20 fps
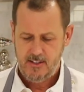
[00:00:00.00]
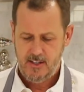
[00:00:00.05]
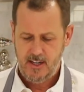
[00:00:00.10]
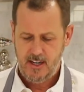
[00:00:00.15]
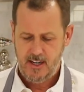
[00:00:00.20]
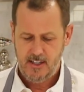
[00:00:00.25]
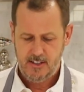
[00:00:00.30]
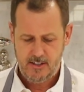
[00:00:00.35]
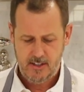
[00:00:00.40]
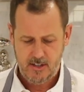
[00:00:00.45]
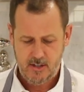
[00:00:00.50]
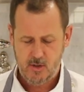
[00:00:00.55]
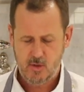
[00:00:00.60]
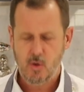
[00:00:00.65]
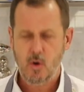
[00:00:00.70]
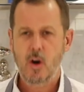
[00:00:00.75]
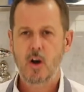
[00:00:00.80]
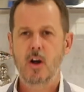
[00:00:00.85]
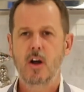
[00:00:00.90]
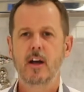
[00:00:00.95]
as
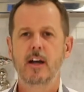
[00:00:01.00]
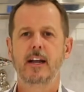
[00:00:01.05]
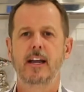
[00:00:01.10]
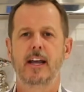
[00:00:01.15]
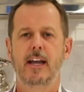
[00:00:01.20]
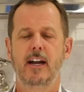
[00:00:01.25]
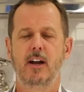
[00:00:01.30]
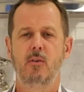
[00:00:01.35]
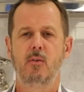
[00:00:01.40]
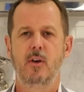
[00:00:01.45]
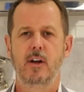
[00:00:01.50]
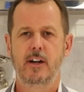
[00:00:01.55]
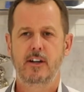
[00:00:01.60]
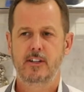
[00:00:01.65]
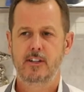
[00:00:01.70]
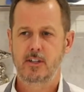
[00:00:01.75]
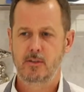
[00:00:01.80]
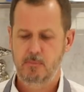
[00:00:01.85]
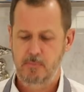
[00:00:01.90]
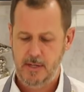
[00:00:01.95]
strong, and I want it
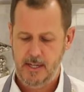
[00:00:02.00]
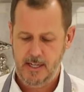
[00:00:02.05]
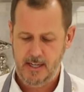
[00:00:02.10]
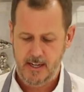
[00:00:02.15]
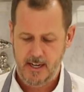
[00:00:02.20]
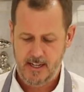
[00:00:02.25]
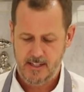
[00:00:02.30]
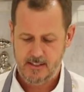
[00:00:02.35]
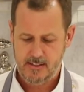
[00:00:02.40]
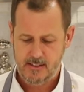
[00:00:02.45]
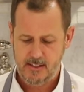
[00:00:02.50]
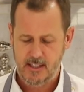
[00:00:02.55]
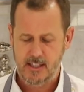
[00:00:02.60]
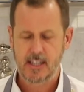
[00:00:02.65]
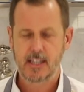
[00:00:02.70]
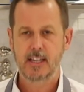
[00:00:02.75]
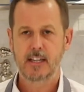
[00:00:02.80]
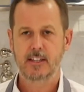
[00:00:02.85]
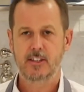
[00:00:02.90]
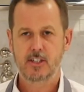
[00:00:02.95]
to be as
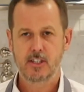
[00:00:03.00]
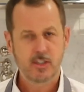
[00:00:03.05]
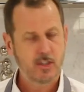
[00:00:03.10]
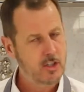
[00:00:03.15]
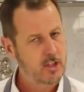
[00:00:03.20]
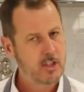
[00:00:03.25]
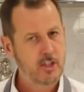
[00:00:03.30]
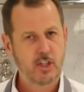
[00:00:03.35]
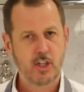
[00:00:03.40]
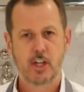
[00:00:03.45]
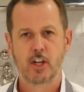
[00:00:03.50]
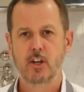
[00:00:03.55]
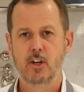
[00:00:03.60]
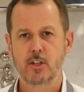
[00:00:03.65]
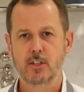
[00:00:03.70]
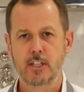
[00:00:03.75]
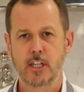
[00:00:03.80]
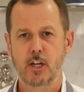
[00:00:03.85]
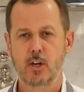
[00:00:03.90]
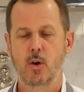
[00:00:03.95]
just
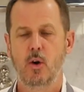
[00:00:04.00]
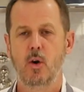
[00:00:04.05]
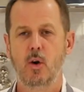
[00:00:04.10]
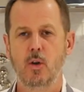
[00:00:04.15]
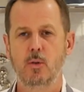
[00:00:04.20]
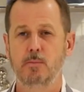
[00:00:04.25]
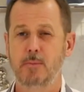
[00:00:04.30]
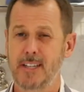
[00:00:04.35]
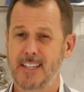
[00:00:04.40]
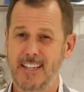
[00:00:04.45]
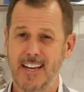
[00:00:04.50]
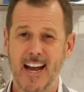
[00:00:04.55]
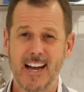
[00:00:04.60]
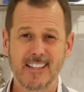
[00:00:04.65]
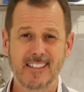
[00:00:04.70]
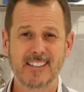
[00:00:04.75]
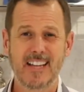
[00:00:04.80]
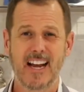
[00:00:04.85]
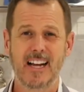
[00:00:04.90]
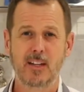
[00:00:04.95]
chilled and cold but
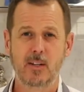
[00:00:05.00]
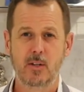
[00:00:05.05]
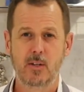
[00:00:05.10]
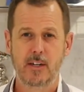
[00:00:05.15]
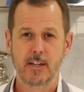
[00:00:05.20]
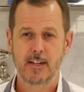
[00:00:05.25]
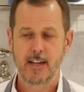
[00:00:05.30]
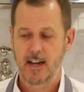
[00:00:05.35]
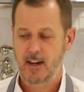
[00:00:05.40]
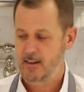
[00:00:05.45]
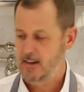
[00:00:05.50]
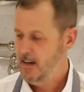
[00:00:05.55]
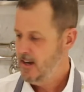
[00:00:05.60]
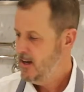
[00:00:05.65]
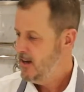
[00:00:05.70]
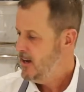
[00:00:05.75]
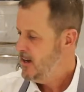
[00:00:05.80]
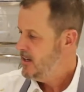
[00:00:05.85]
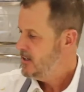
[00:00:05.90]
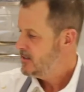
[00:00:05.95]
not diluted down.
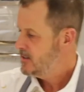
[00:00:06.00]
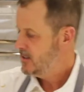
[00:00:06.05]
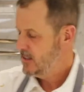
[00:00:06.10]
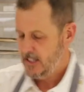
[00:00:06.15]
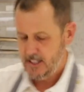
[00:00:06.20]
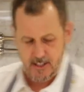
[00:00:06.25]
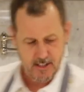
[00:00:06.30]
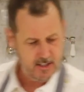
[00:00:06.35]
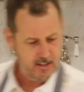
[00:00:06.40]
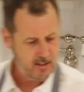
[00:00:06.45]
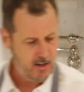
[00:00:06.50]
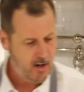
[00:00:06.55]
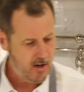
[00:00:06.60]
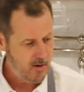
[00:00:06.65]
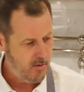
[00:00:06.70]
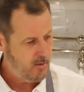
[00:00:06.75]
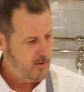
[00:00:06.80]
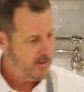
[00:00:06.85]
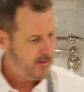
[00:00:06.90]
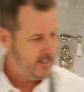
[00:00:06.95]
So let's
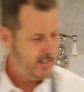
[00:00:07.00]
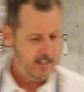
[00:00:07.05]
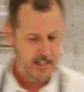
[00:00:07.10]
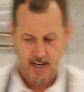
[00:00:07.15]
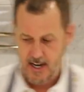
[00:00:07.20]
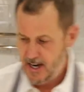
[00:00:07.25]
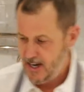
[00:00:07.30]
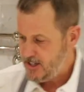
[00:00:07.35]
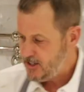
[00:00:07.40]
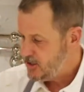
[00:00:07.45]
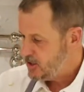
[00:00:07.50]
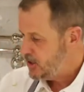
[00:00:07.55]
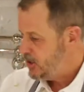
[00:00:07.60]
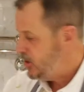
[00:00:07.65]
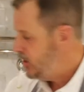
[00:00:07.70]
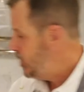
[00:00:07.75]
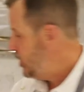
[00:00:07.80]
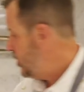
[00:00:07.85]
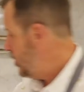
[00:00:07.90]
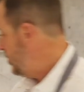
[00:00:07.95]
start with an ice
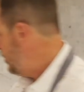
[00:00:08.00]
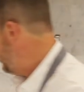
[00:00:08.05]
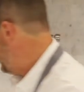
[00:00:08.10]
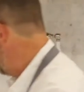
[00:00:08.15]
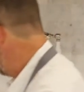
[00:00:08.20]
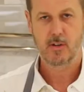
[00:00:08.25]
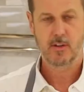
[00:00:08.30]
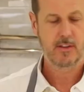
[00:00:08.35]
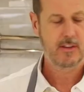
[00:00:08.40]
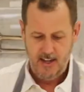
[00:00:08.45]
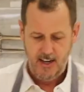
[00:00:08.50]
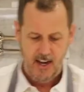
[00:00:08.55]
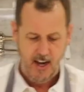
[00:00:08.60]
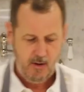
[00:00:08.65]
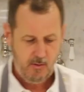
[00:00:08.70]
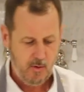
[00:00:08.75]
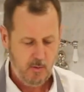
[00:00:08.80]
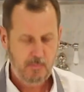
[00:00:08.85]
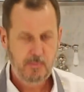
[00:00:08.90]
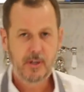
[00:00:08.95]
cube,
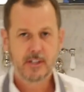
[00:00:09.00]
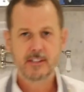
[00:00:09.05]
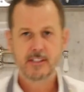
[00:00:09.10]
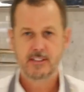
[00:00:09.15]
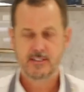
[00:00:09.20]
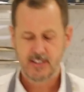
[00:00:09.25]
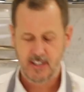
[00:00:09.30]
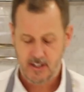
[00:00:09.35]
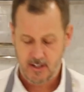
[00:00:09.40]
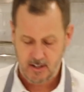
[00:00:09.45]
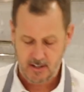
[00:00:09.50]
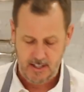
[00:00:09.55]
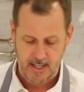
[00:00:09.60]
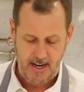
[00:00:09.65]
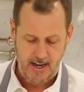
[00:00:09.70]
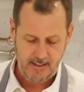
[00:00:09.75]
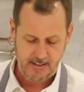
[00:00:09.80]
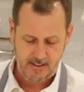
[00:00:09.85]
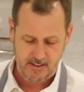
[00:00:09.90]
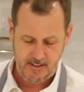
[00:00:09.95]
and we'll put this in our
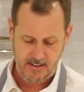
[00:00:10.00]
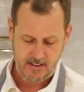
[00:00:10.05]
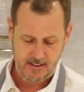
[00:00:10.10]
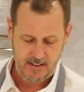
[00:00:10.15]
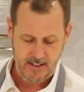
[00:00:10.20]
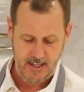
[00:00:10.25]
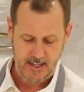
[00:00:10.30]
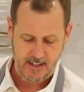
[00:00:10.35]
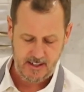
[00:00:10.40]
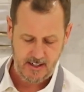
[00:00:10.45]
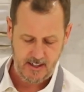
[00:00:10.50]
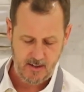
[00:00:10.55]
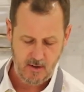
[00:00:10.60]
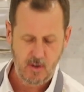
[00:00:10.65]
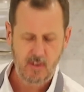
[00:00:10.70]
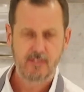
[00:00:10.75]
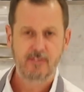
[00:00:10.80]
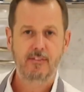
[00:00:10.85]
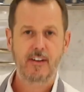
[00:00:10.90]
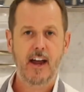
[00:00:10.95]
glass. This is like an
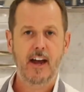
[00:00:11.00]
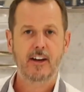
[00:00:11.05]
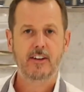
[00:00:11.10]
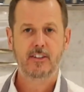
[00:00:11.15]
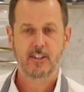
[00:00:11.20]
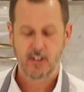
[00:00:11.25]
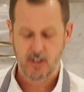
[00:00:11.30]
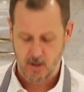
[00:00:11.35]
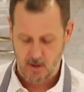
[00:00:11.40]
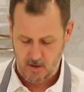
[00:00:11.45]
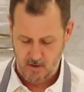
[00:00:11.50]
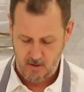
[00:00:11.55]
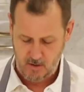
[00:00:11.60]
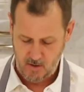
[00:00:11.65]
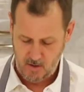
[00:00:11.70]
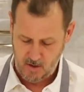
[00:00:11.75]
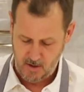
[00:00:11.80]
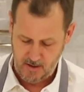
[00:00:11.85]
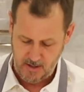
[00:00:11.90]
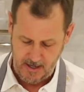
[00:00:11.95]
old-fashioned
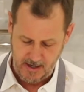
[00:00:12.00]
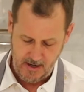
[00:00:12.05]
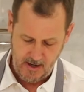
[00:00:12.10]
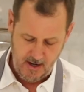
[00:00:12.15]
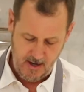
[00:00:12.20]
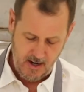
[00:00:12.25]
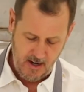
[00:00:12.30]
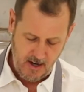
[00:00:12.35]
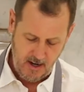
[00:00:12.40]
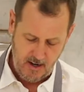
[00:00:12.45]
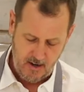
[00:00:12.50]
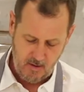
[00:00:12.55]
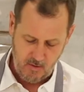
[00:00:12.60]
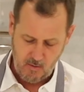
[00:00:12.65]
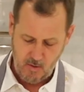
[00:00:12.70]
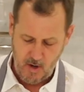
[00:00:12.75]
or a